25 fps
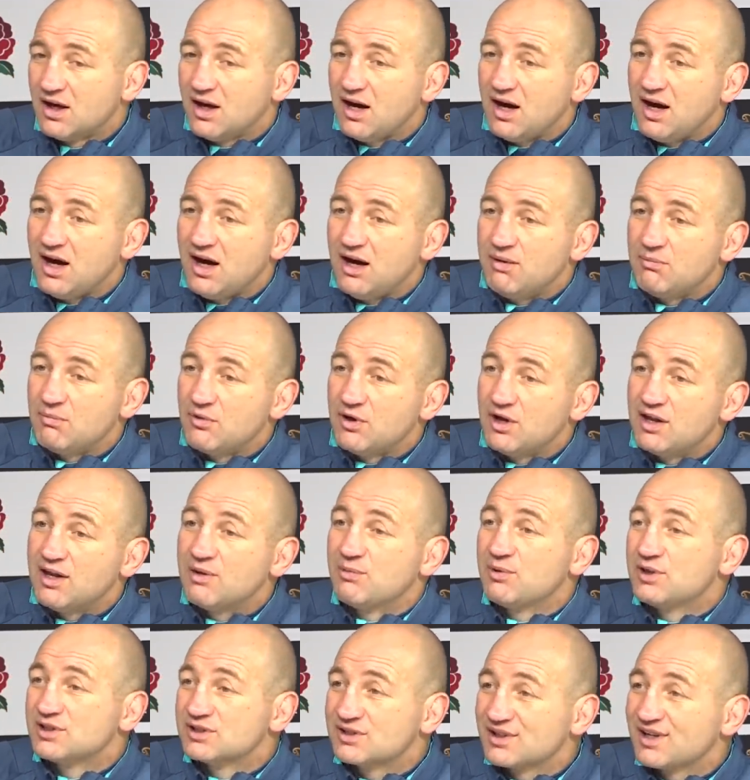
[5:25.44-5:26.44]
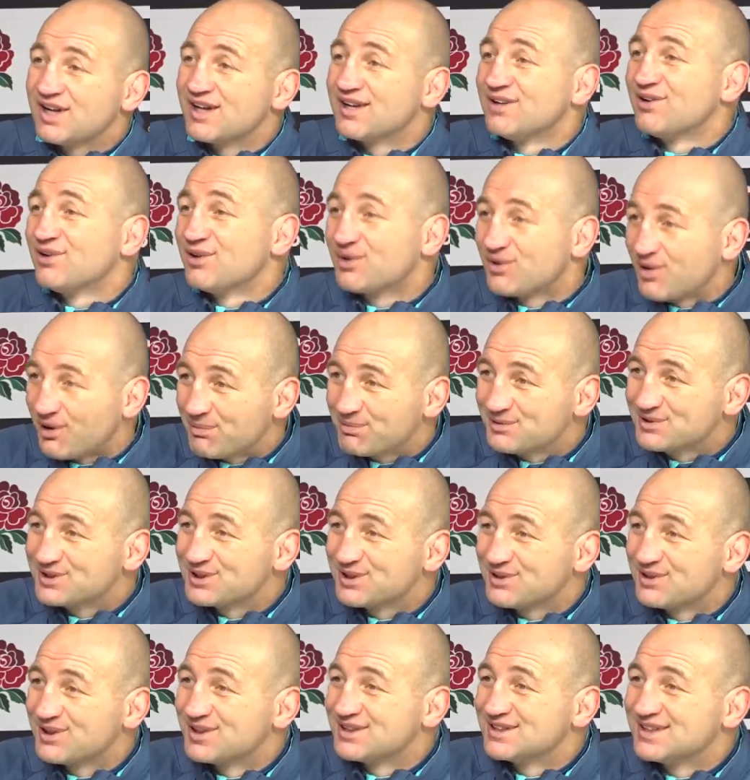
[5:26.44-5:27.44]
And then we still had another
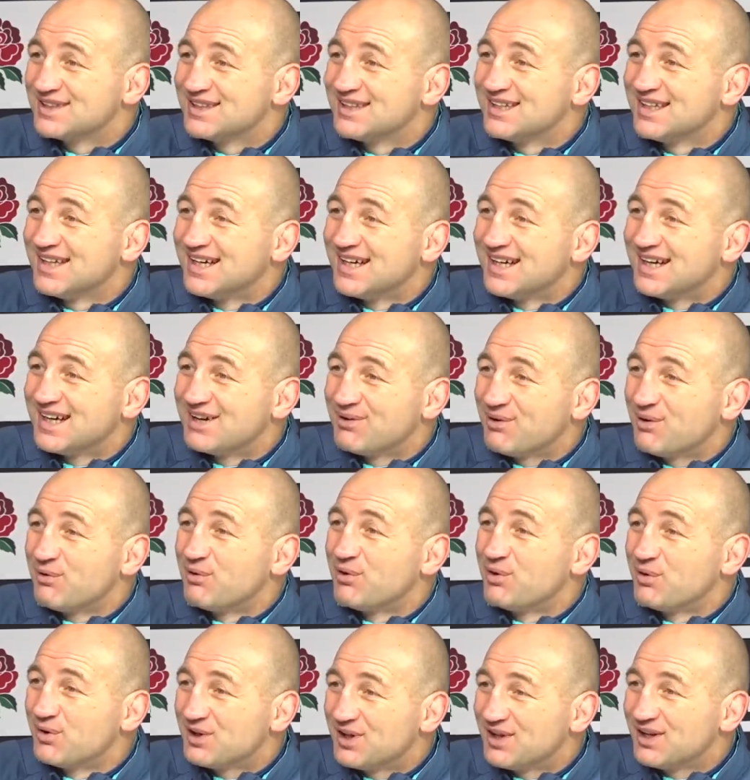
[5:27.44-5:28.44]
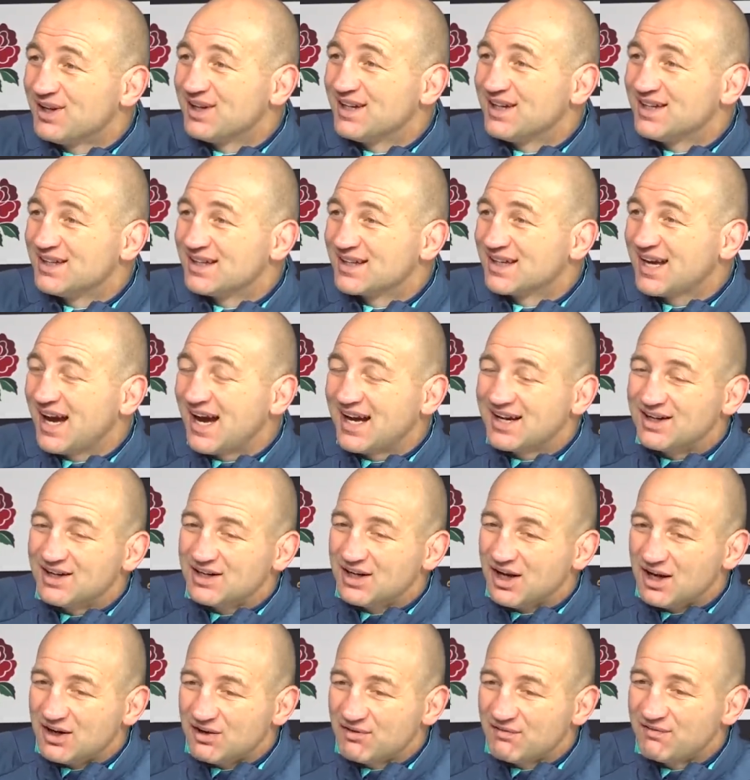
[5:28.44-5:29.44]
opportunity where we were in the lead again.
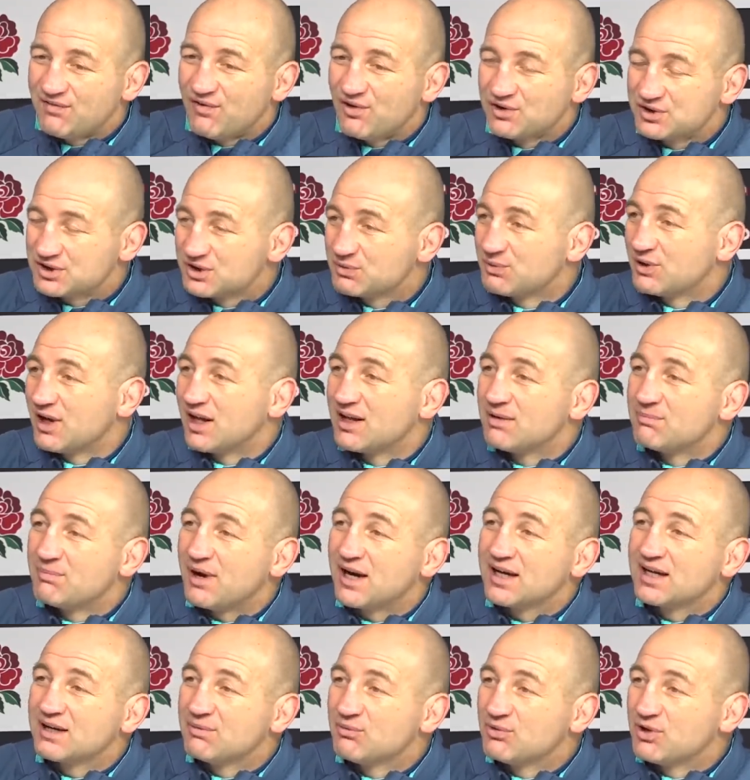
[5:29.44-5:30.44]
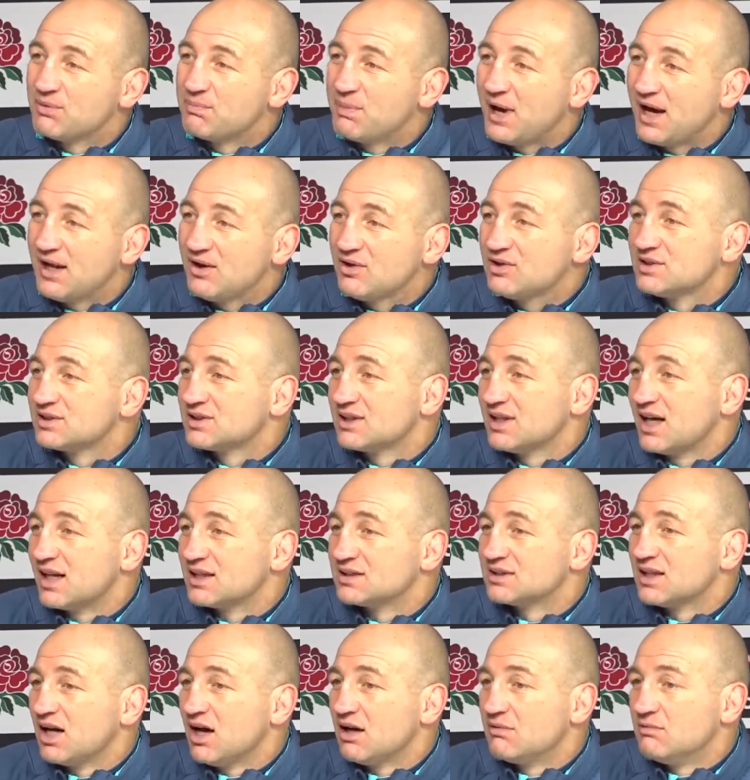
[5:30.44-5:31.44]
And unfortunately, we let them back in with a penalty that
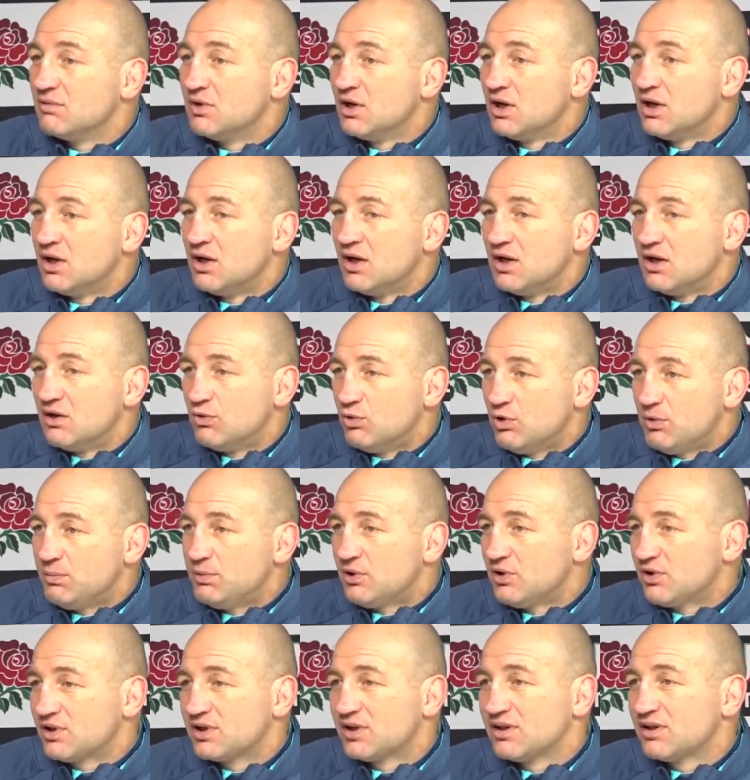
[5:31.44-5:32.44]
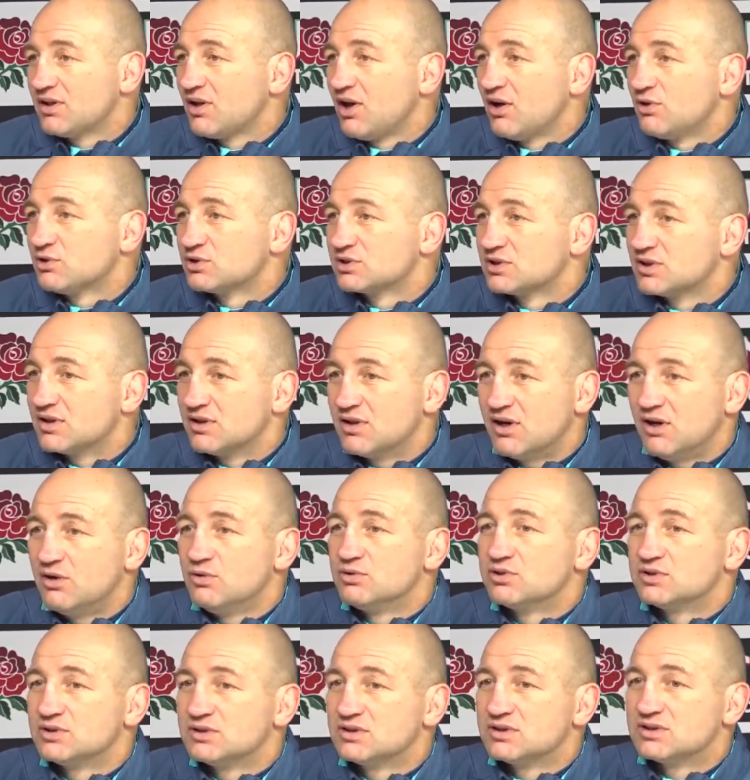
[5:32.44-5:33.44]
time. We'll be looking closely at
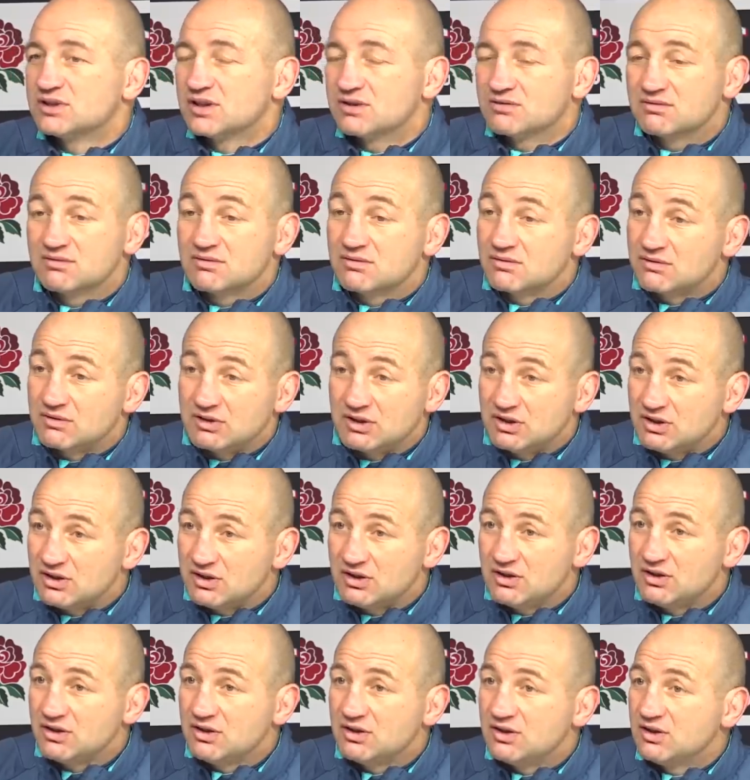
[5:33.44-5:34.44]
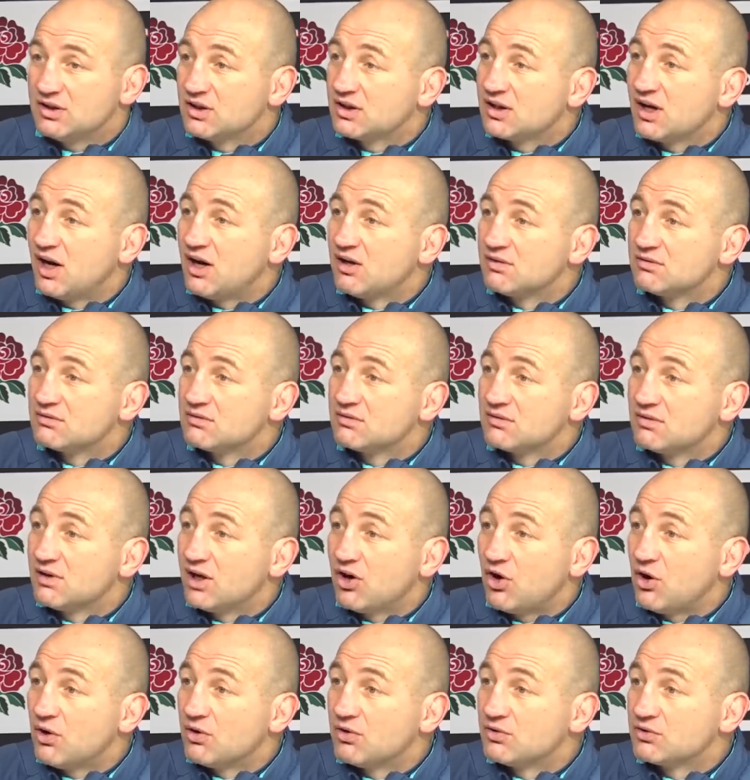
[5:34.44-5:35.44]
those. And you can't
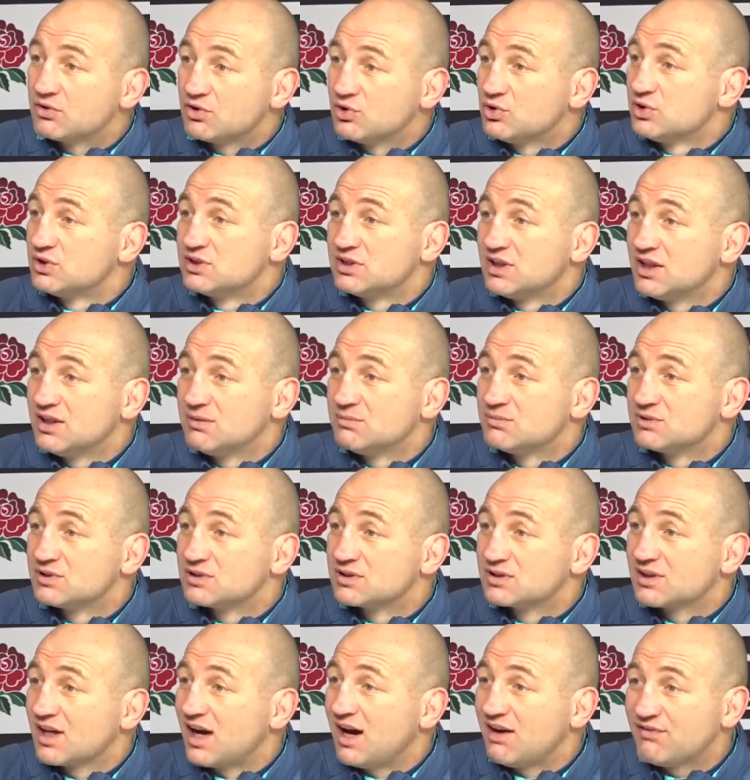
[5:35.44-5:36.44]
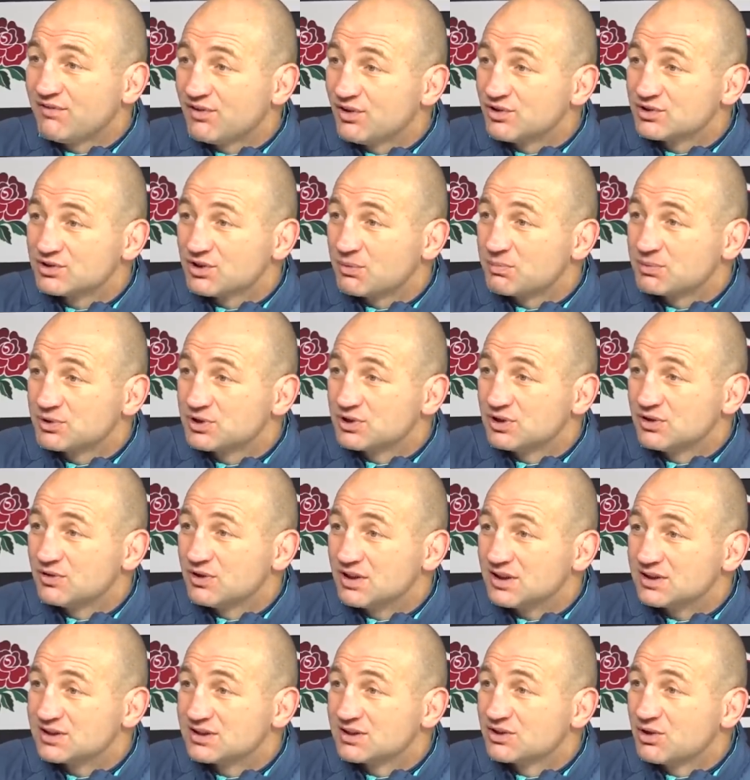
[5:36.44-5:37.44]
let good teams have those
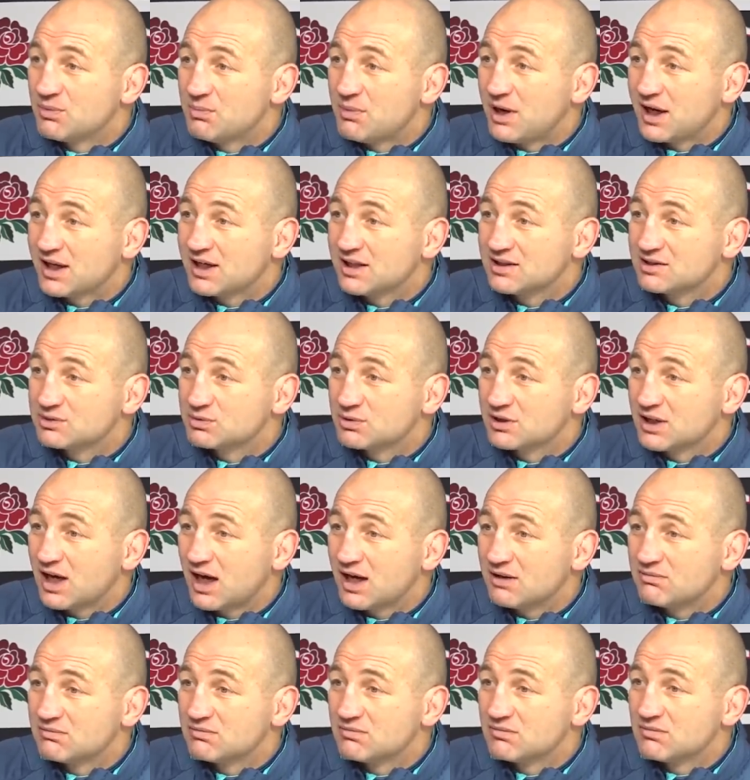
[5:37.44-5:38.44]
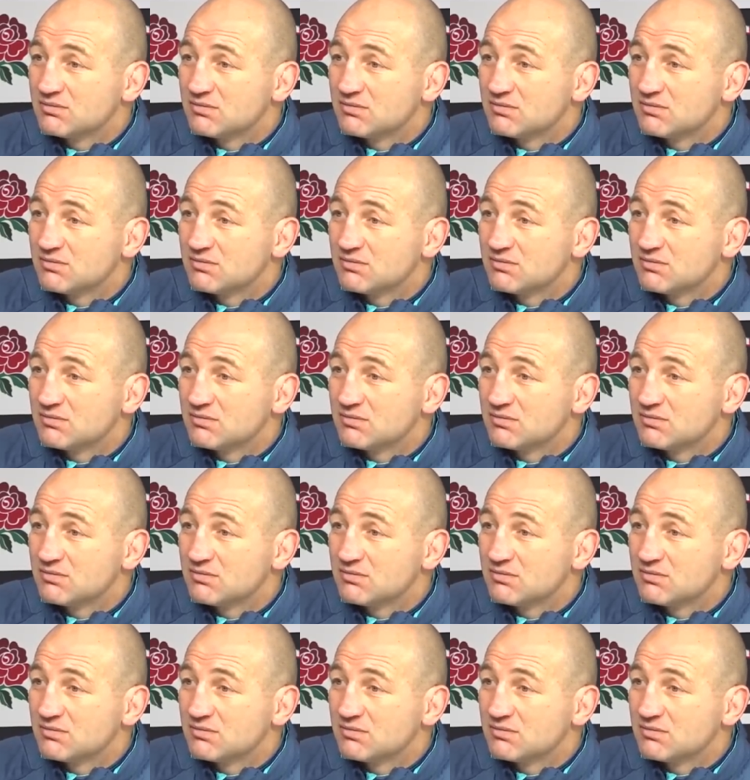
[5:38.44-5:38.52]
opportunities to come back into a game.